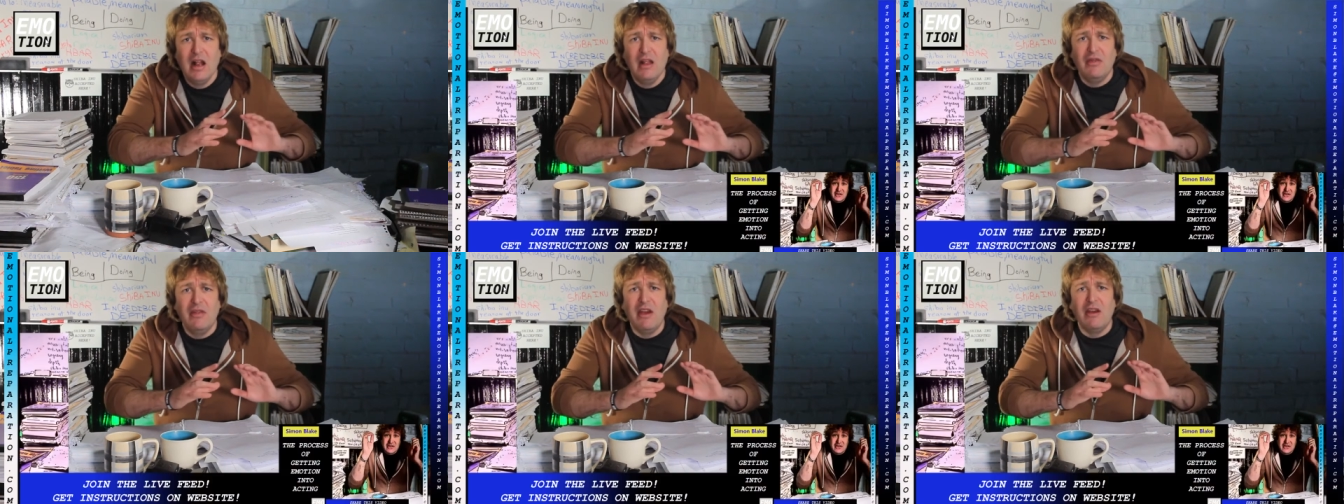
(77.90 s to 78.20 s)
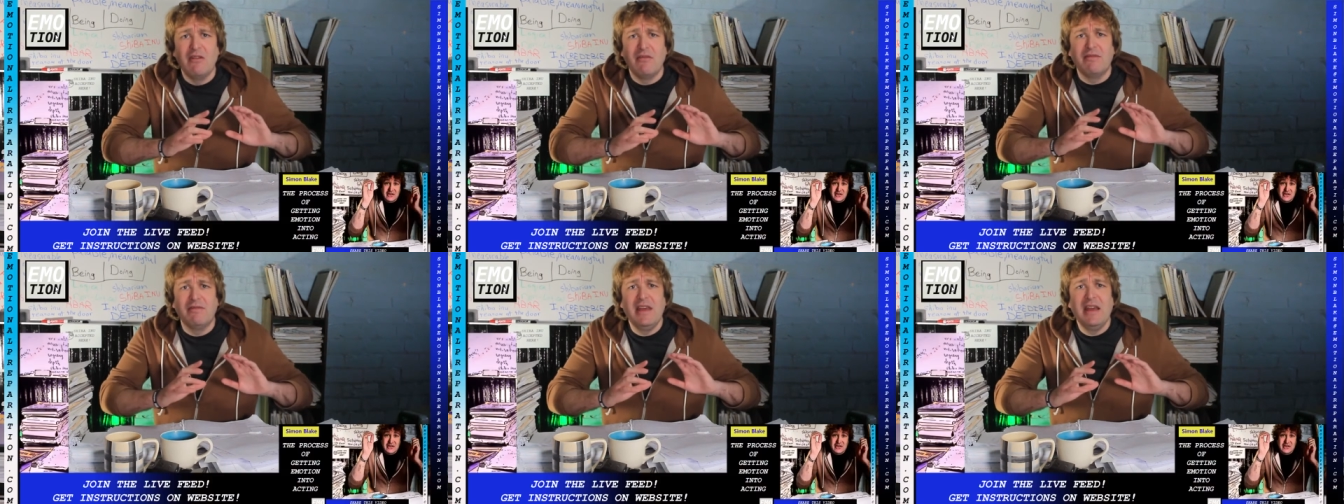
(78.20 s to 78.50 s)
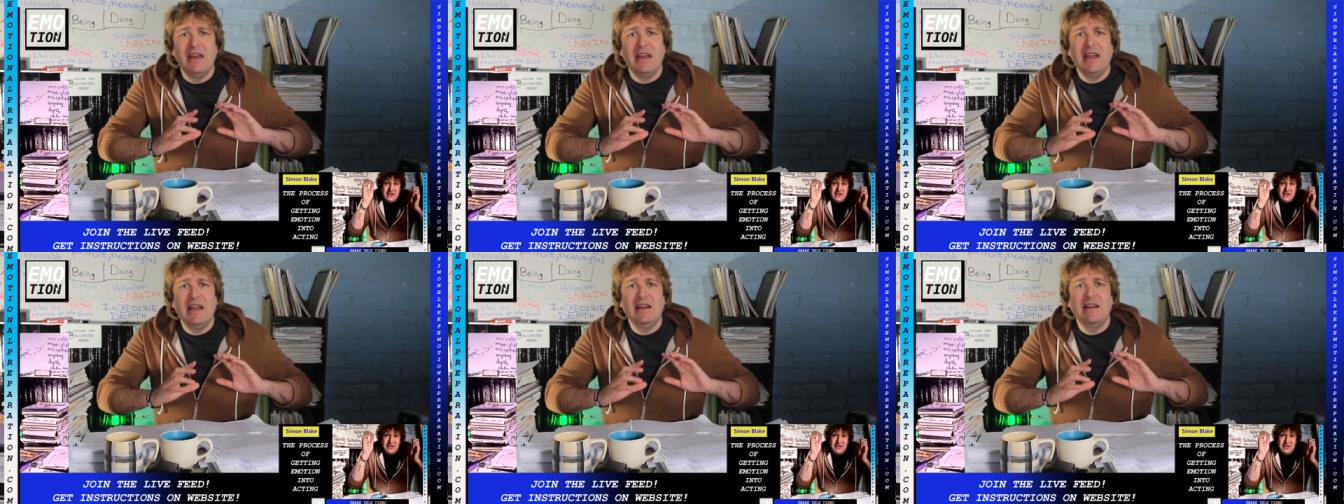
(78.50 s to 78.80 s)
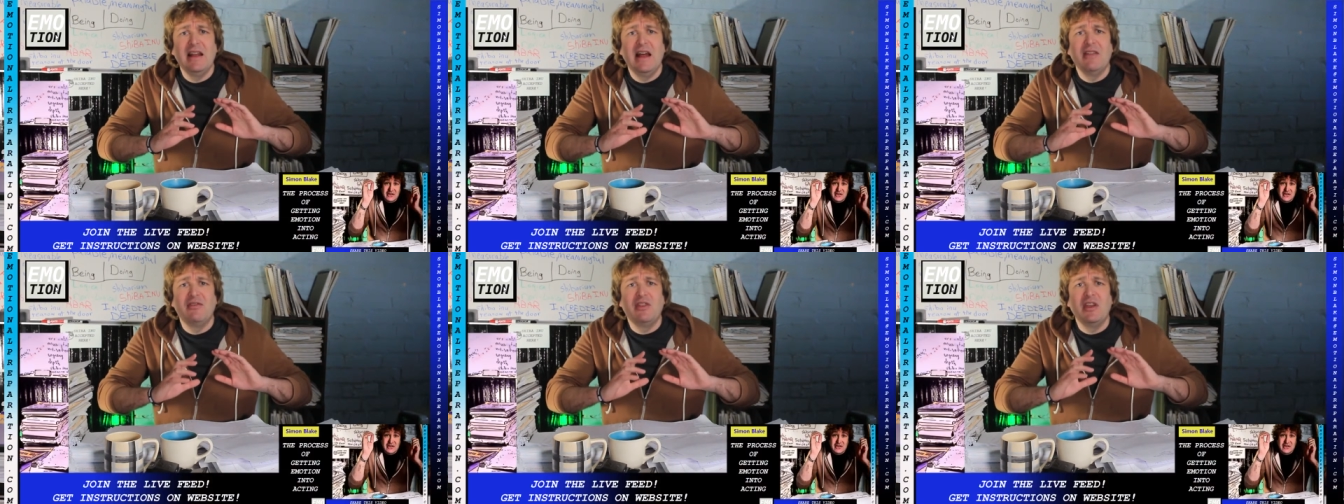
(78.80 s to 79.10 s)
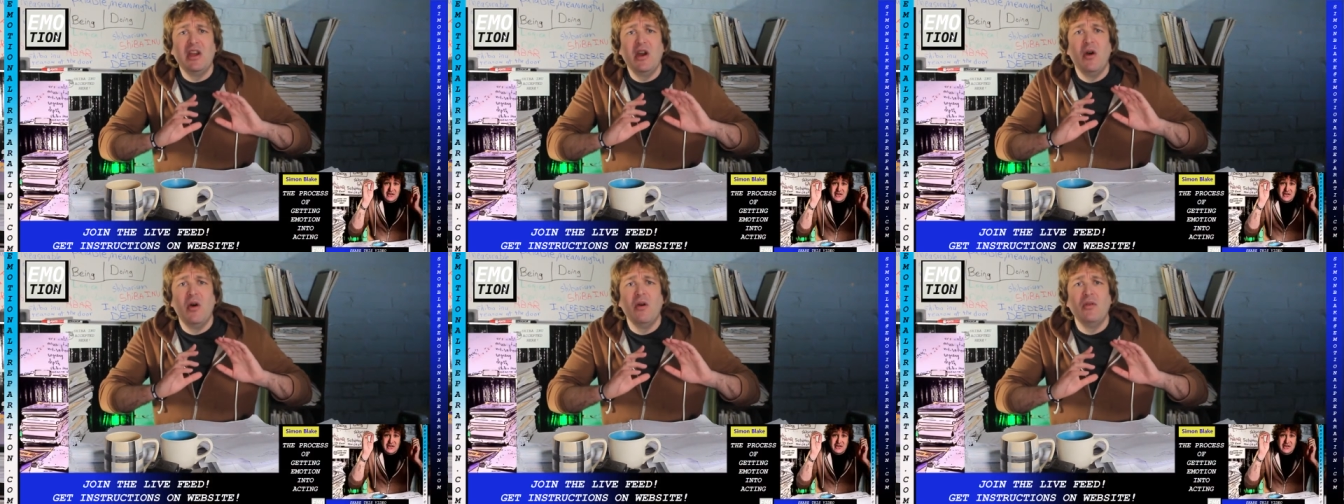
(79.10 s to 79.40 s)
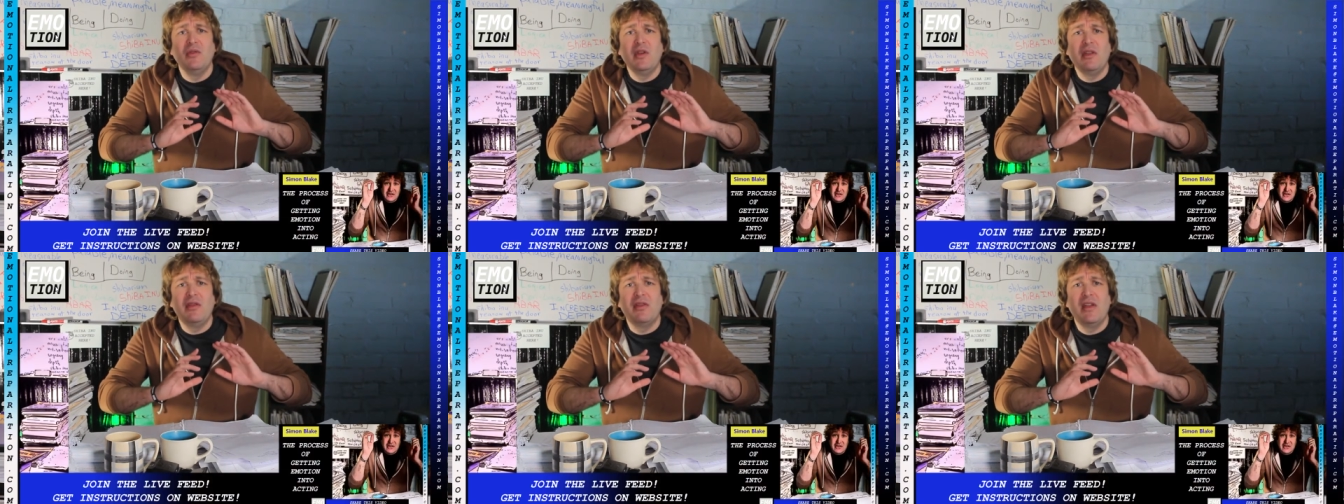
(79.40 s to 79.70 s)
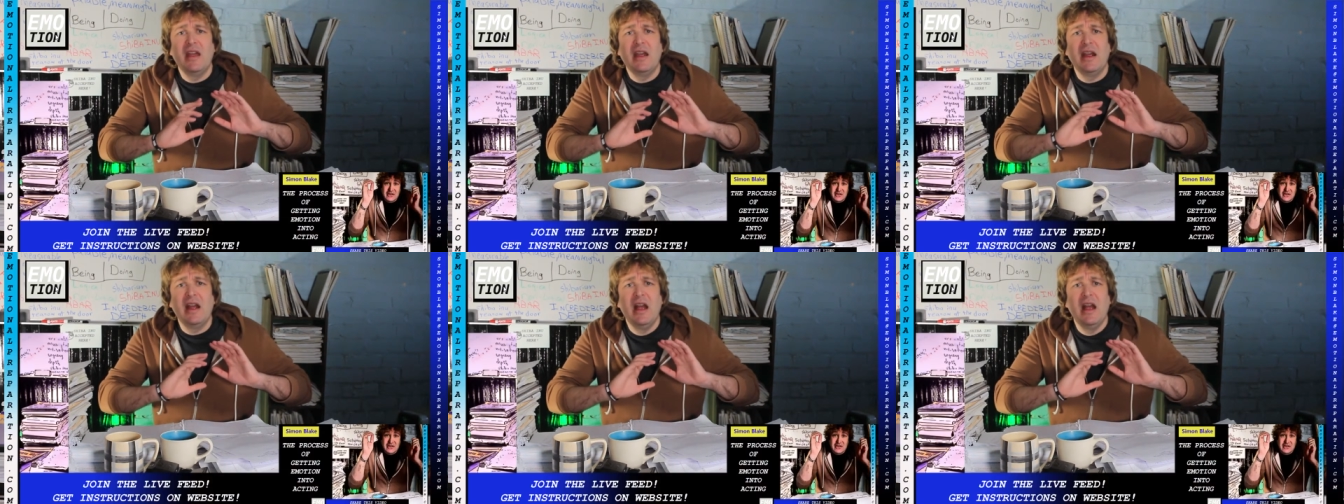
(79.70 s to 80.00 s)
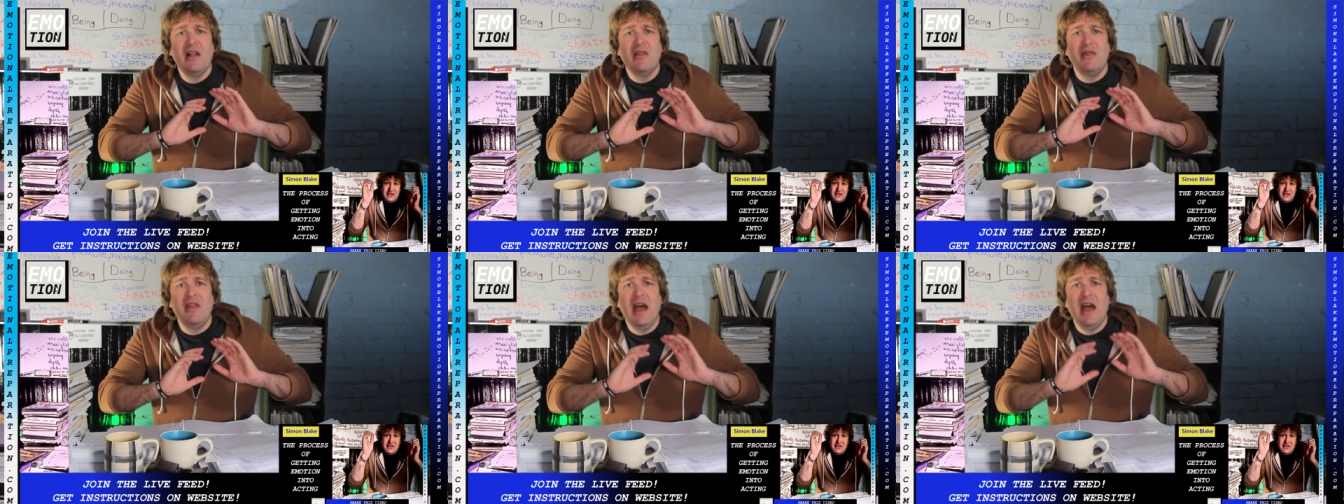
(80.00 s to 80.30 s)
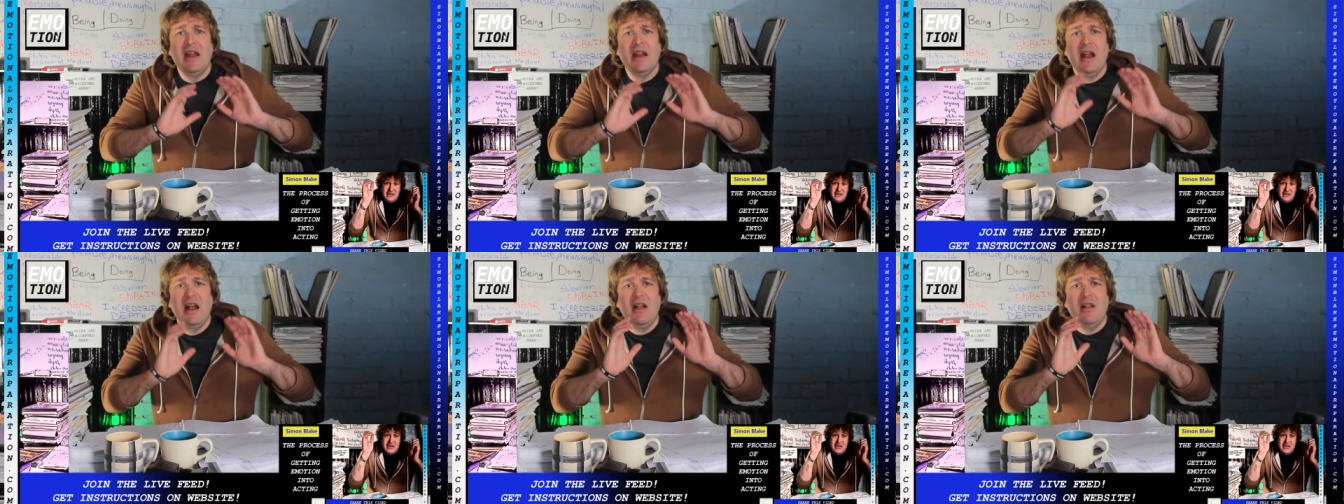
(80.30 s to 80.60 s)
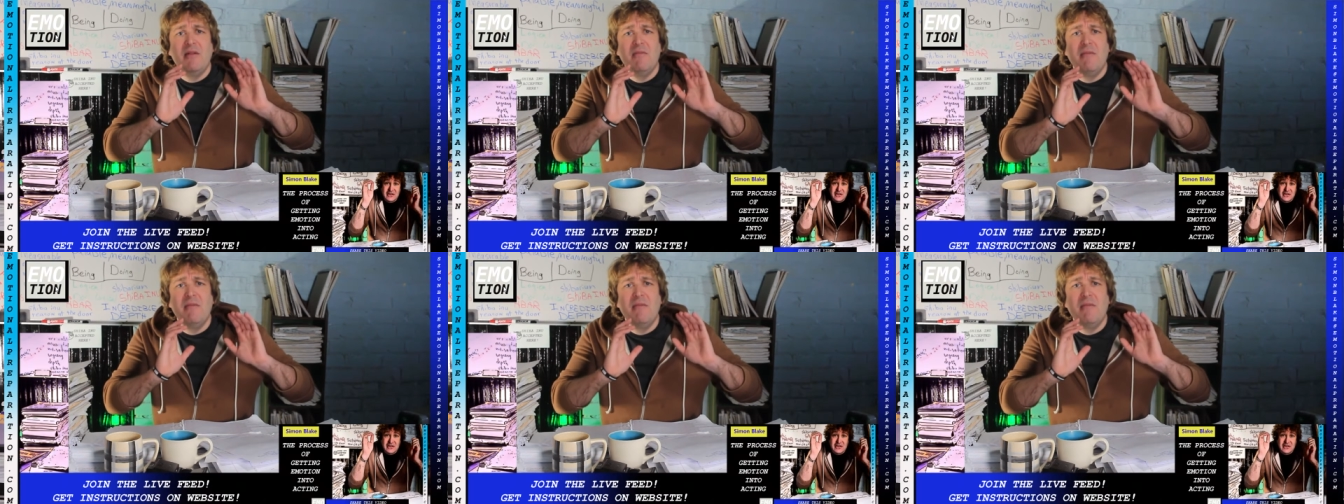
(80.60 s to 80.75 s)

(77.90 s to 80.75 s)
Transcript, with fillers: They're thinking that the only thing that